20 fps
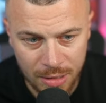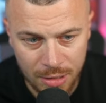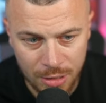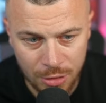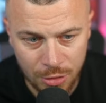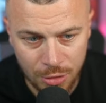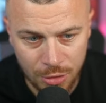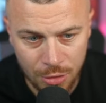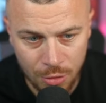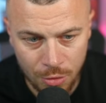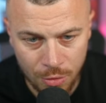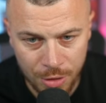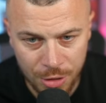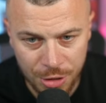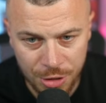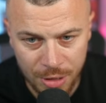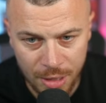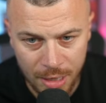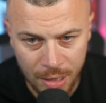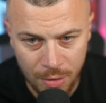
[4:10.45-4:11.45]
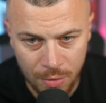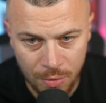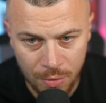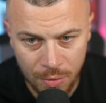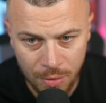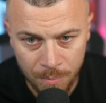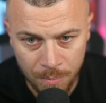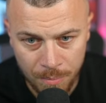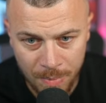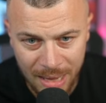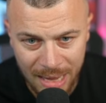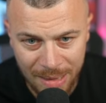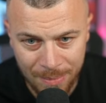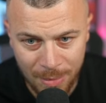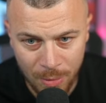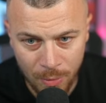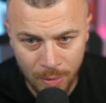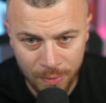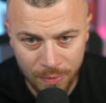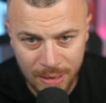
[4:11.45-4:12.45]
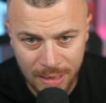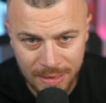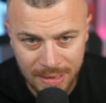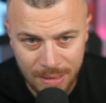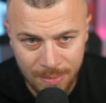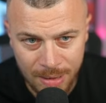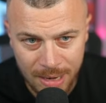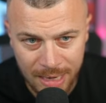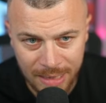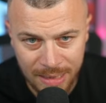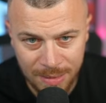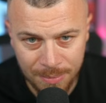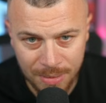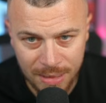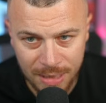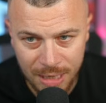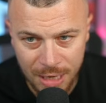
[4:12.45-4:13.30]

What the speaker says: storage now. Maybe we've got some items